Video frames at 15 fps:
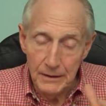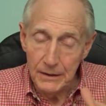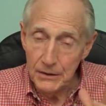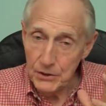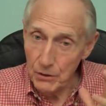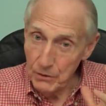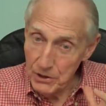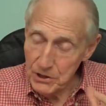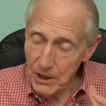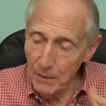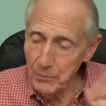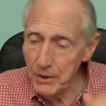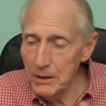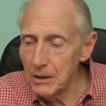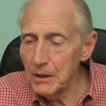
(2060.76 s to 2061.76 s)
So it's
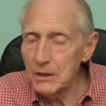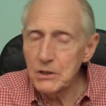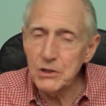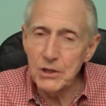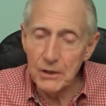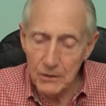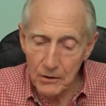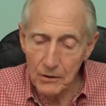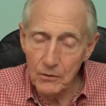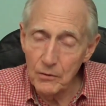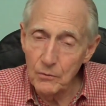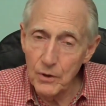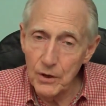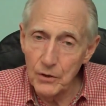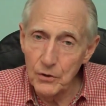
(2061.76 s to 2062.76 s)
something to consider
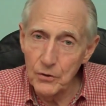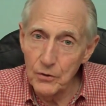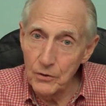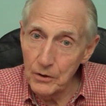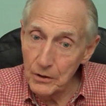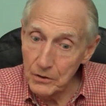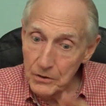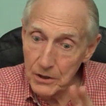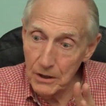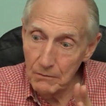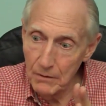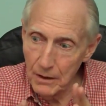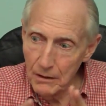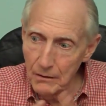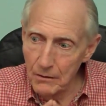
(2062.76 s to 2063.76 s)
when you're
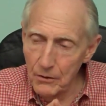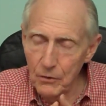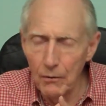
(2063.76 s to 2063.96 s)
considering,